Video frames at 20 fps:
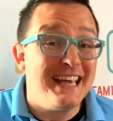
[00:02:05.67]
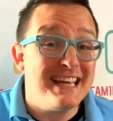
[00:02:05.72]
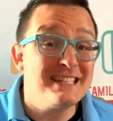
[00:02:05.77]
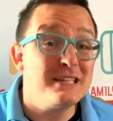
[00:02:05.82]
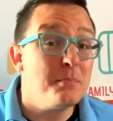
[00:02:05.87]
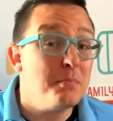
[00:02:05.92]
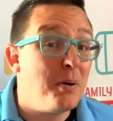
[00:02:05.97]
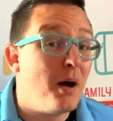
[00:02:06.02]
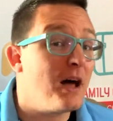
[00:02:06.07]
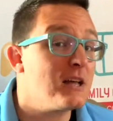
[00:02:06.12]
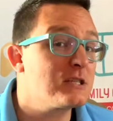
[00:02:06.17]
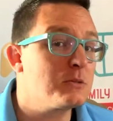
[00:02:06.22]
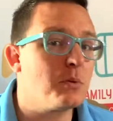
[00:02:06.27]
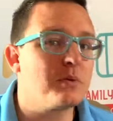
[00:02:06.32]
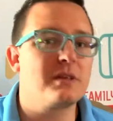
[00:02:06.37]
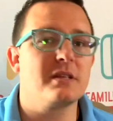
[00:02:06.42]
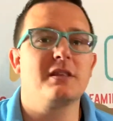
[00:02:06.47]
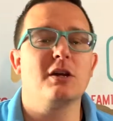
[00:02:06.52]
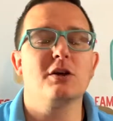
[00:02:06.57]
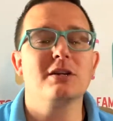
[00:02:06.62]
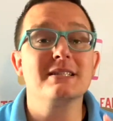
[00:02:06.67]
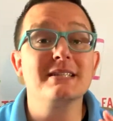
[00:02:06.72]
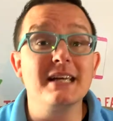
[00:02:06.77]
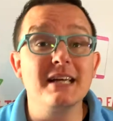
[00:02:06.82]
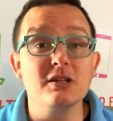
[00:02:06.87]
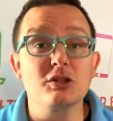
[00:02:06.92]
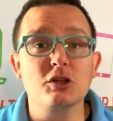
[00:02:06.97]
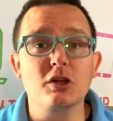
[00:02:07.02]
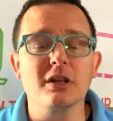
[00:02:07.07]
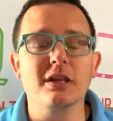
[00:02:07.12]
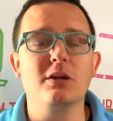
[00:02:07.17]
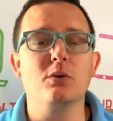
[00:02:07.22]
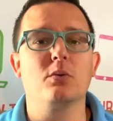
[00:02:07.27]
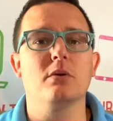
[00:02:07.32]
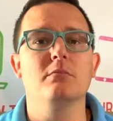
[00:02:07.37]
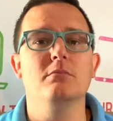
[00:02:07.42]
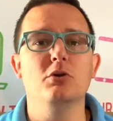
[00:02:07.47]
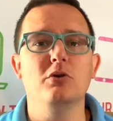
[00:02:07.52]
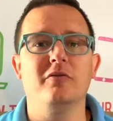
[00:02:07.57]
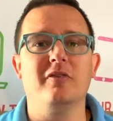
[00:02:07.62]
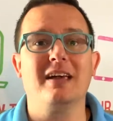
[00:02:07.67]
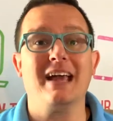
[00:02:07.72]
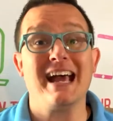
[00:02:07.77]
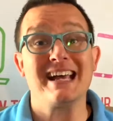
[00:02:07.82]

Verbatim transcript: Is it possible that they're intentionally removing